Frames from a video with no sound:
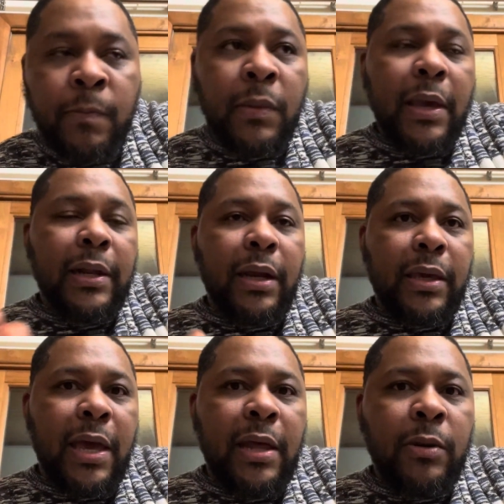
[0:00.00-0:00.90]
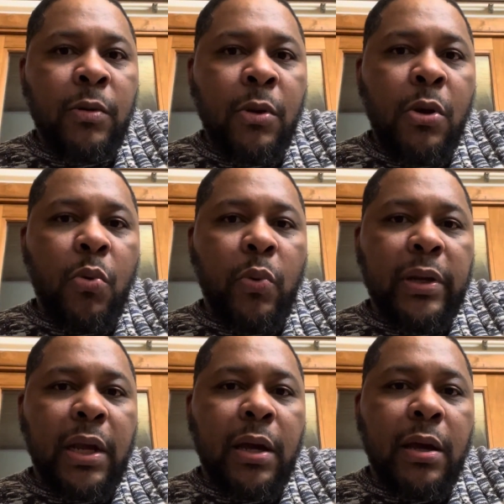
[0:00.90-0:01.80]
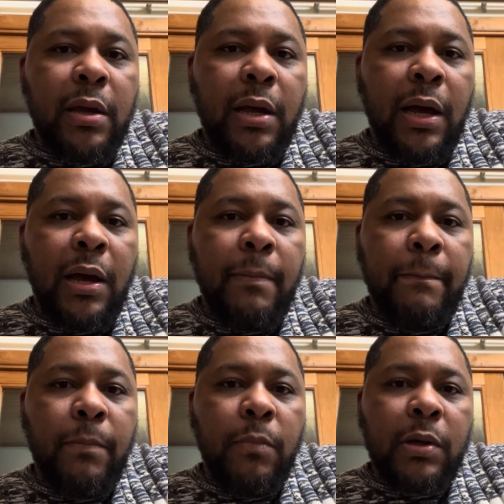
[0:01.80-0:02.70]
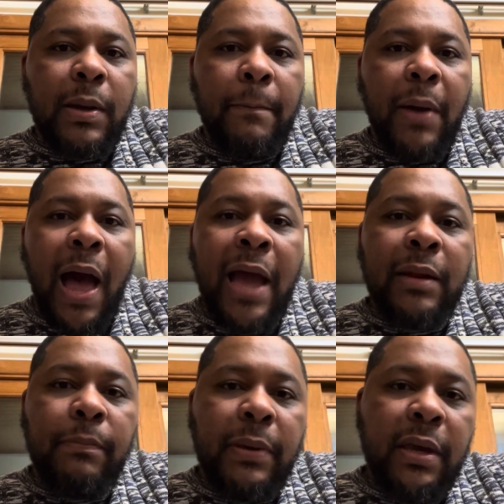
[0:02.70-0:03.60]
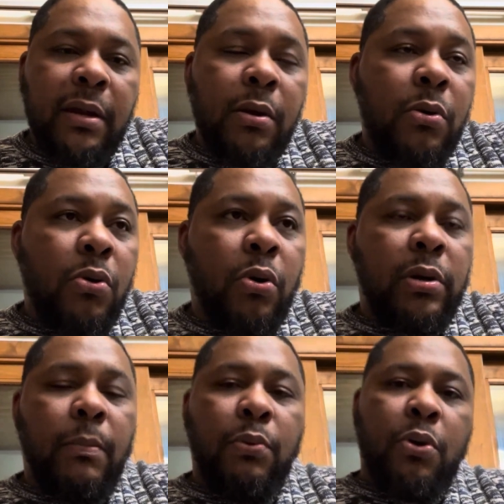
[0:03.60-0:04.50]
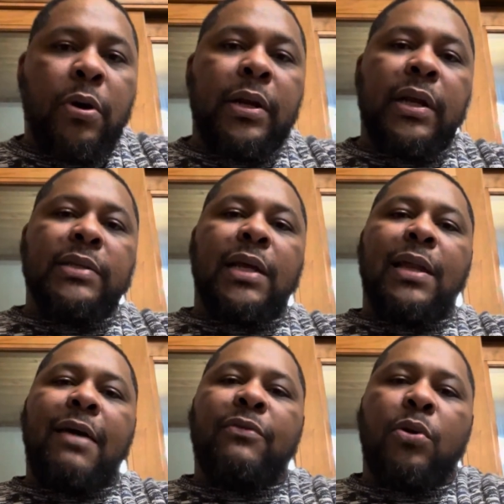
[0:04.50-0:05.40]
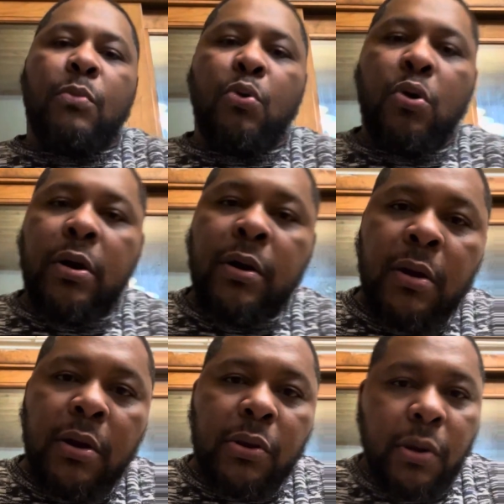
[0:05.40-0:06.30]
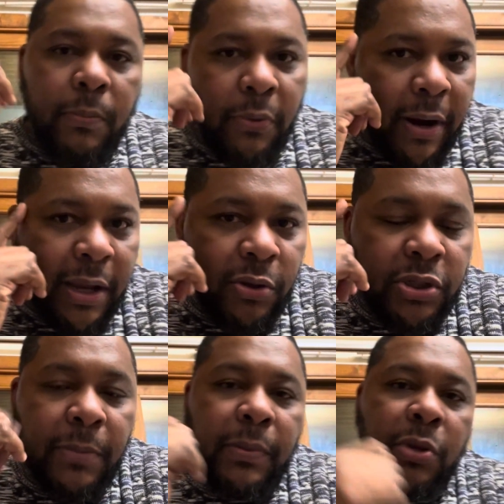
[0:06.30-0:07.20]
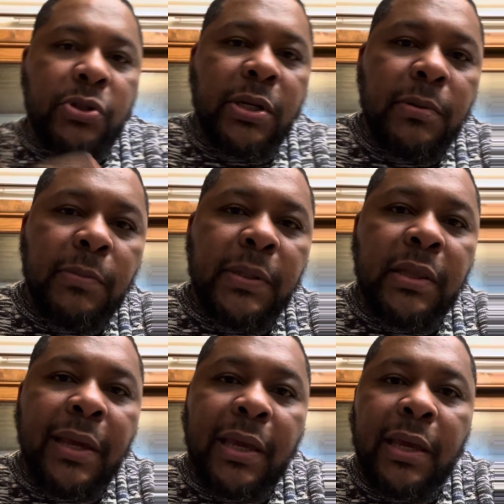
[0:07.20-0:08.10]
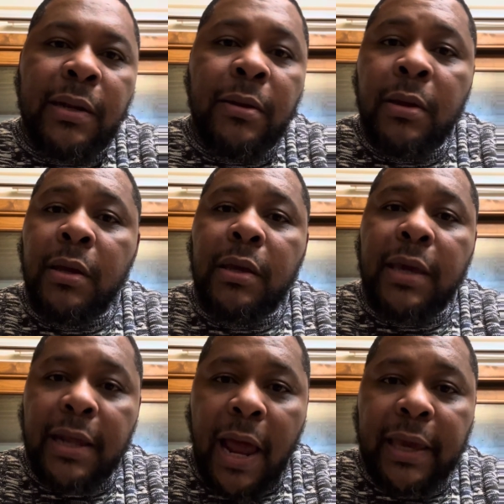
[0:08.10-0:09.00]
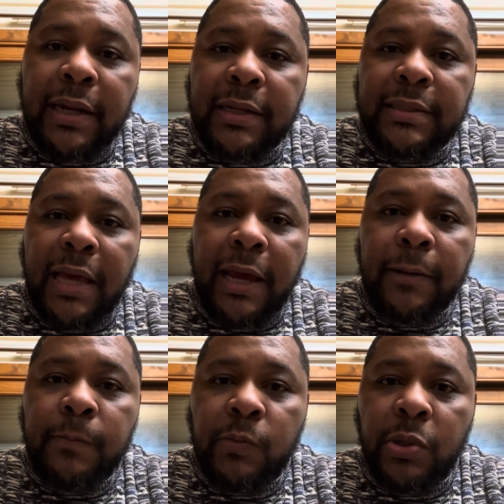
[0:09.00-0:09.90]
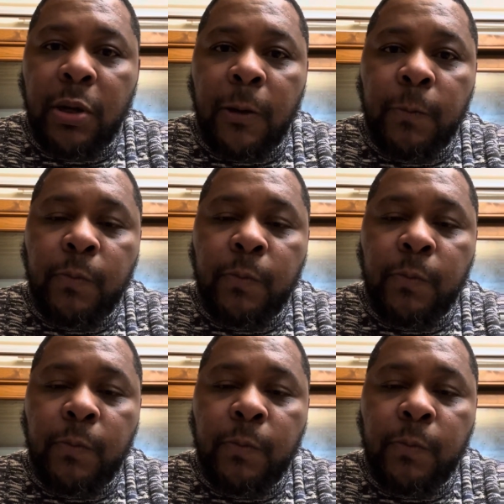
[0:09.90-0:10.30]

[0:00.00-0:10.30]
And again, when the combined bid on the board is 11 or more, your brain, you should be thinking, can I get a set? You know,